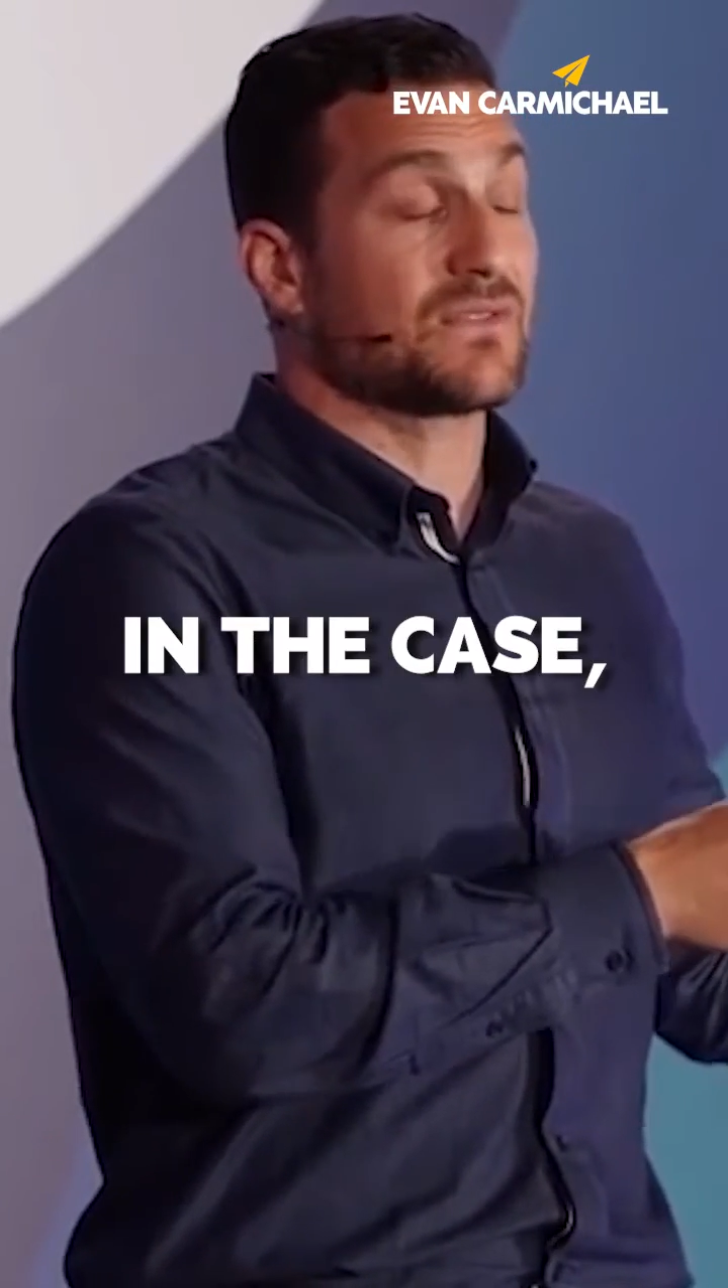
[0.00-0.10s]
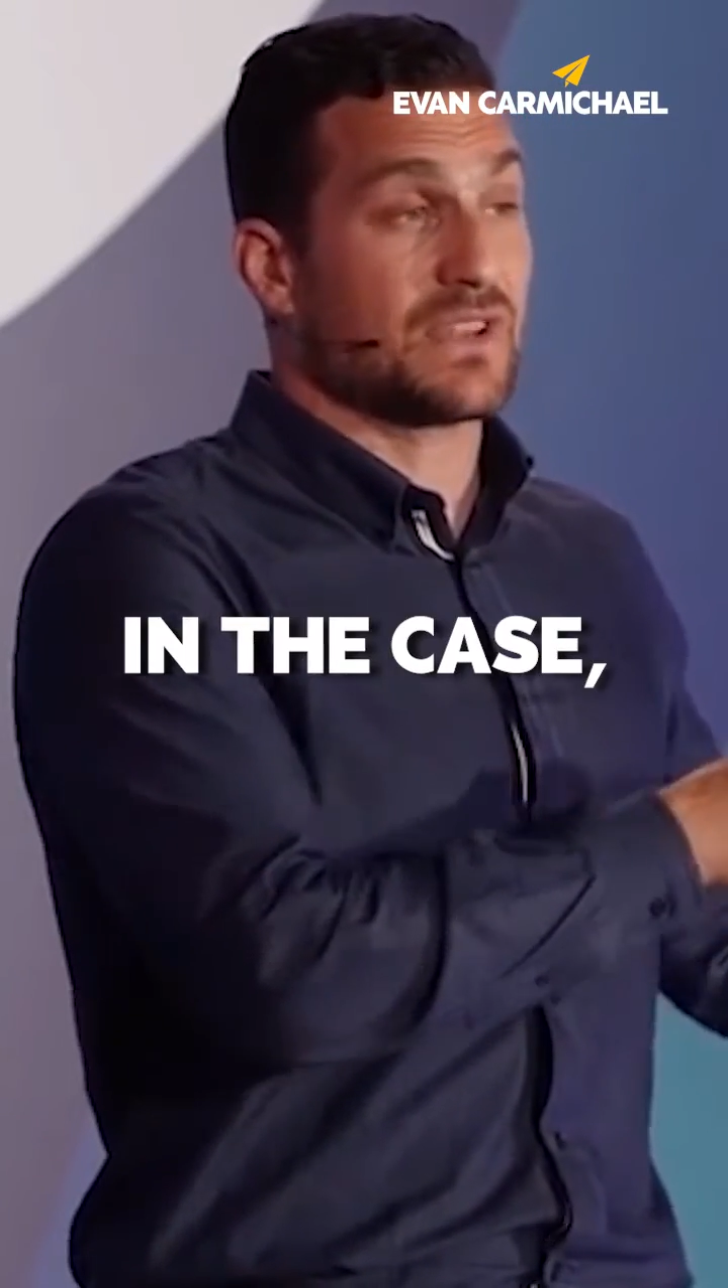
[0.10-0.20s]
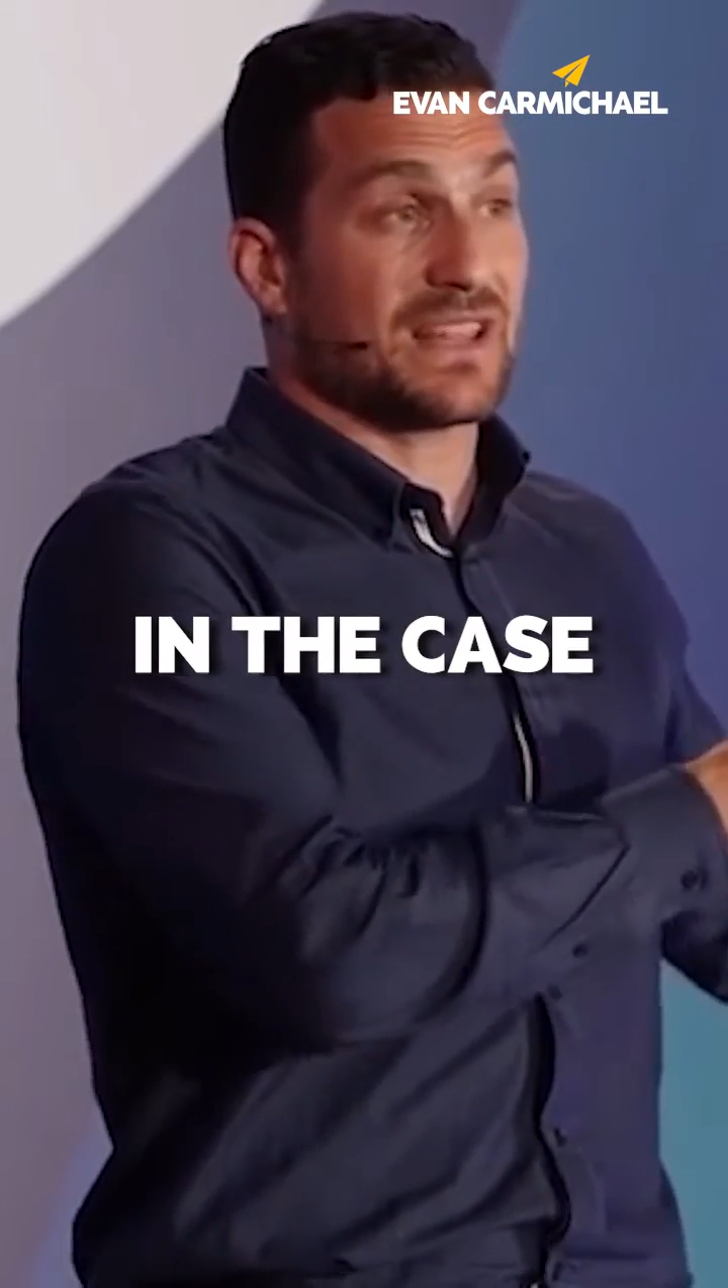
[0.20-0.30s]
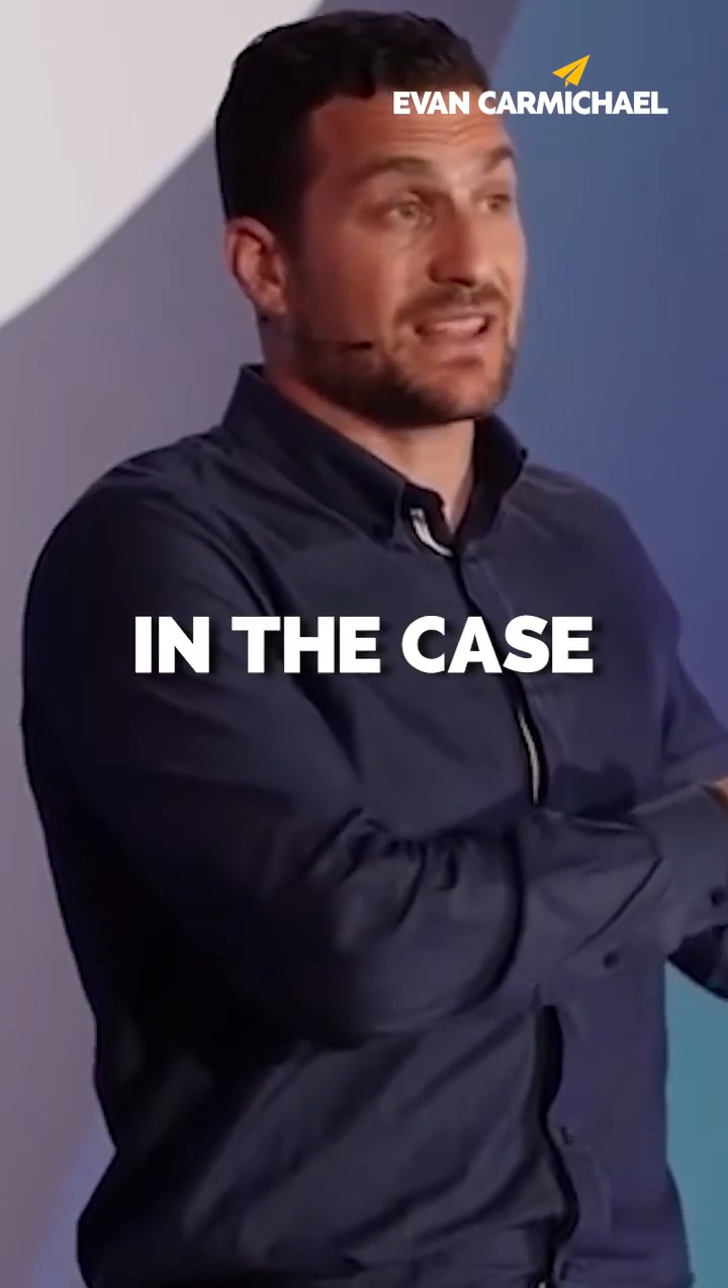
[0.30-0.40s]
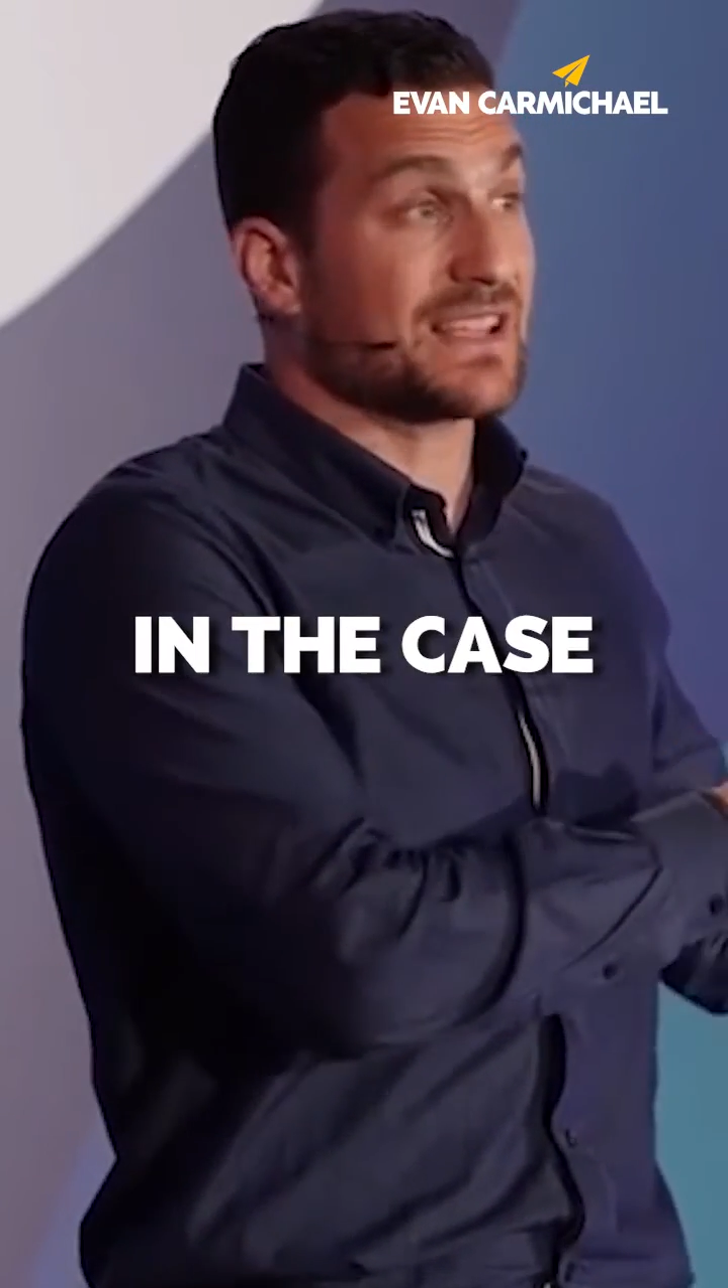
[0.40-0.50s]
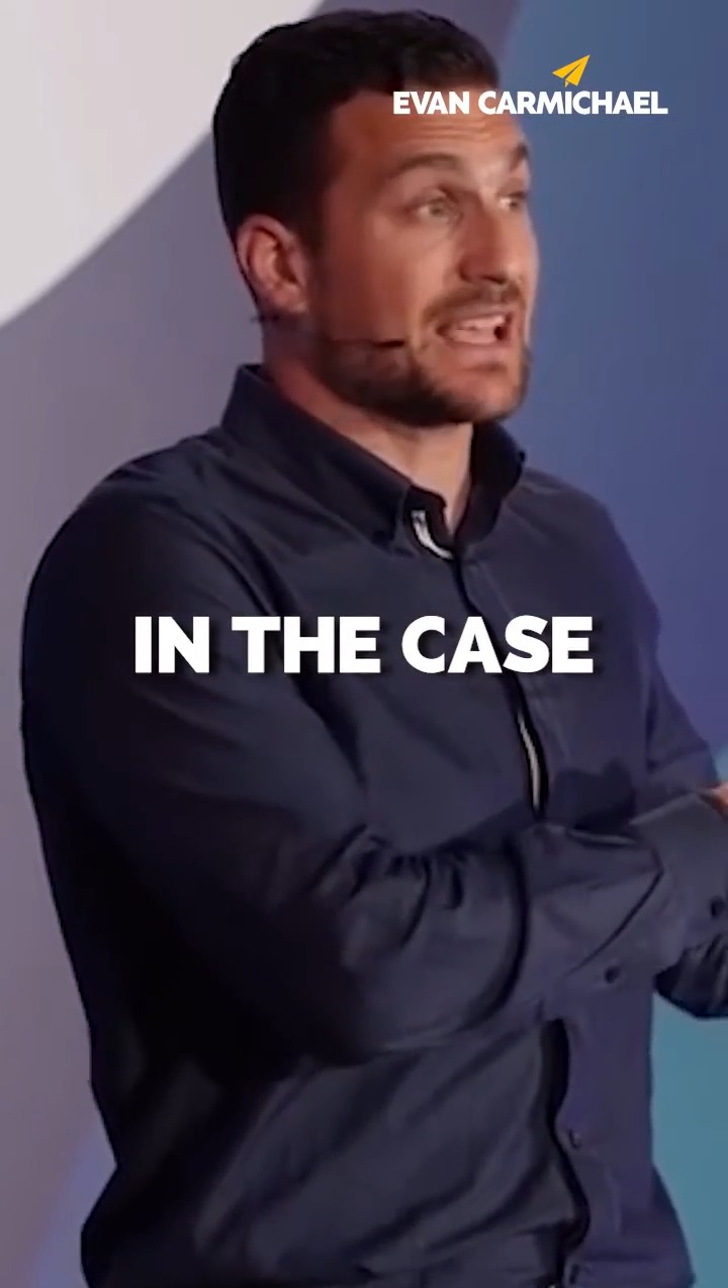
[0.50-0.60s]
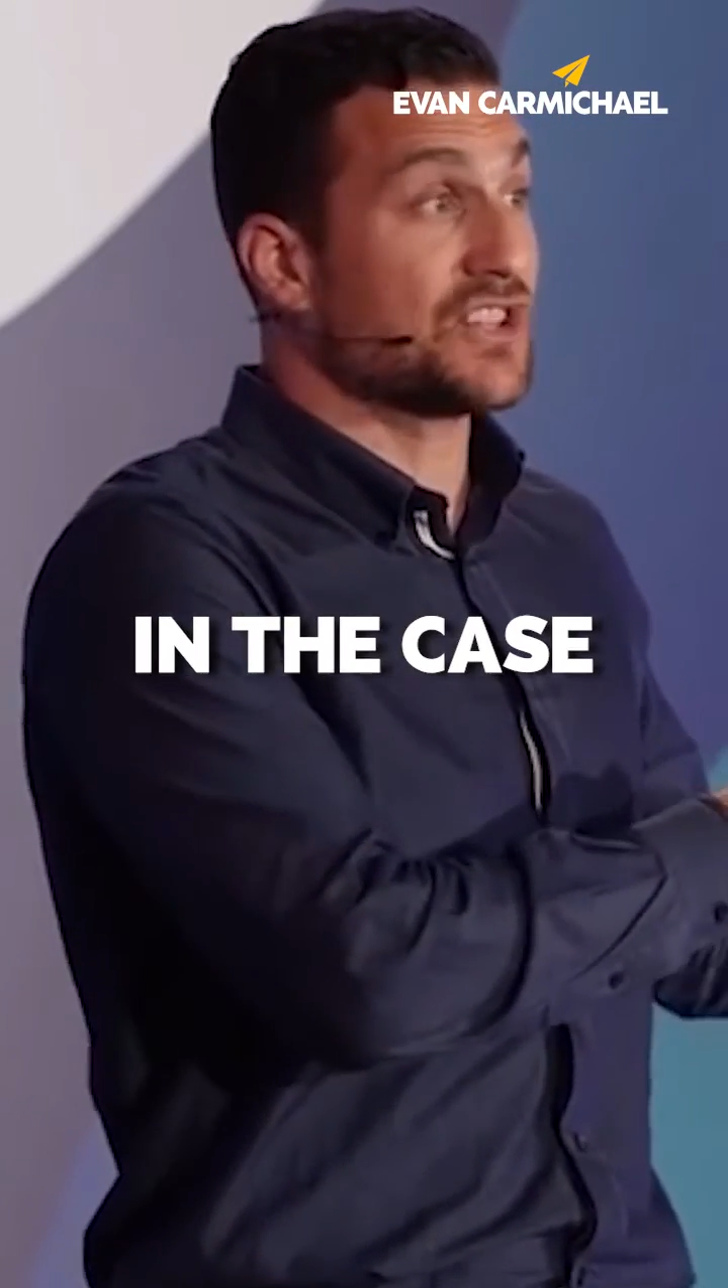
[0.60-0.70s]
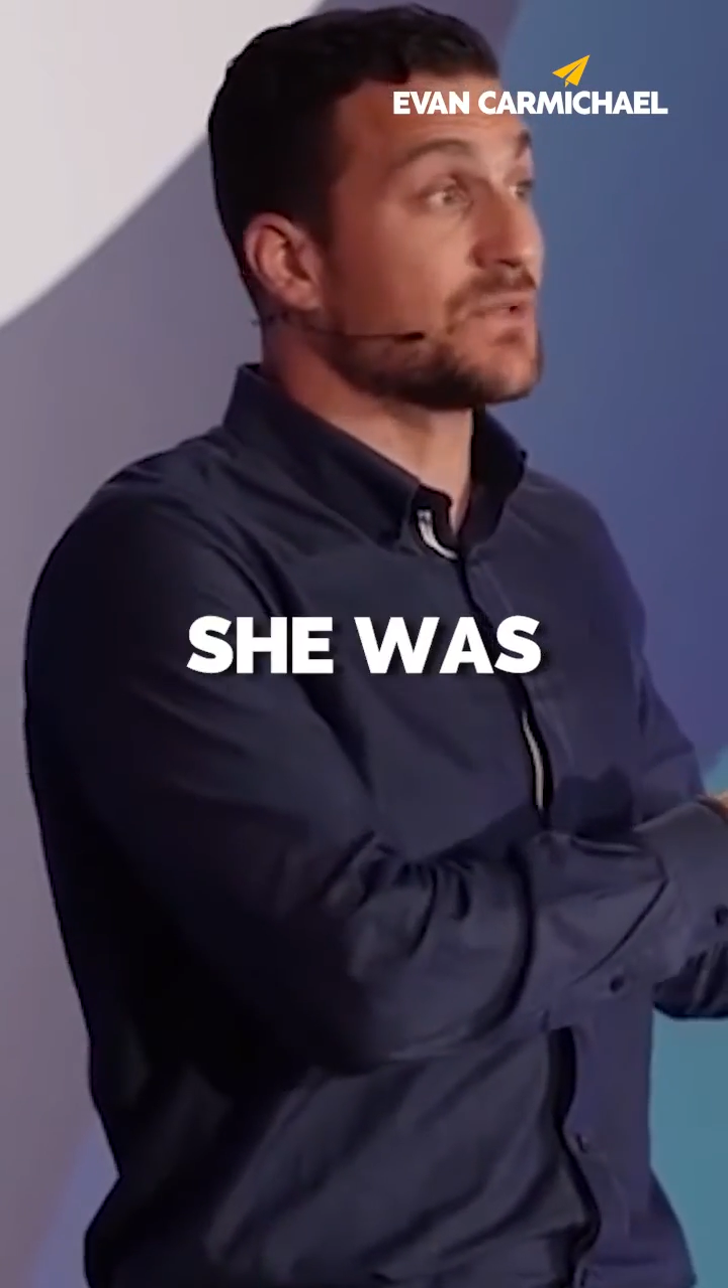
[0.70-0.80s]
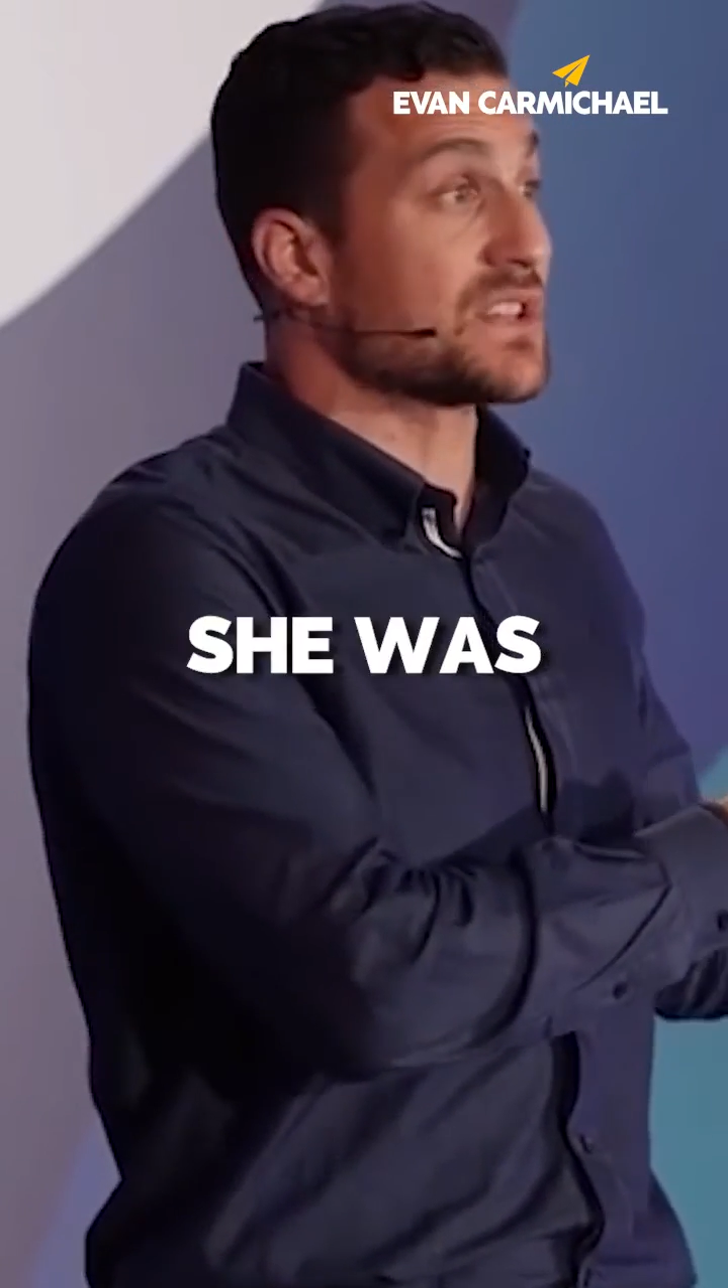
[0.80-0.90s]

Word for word: in the case she was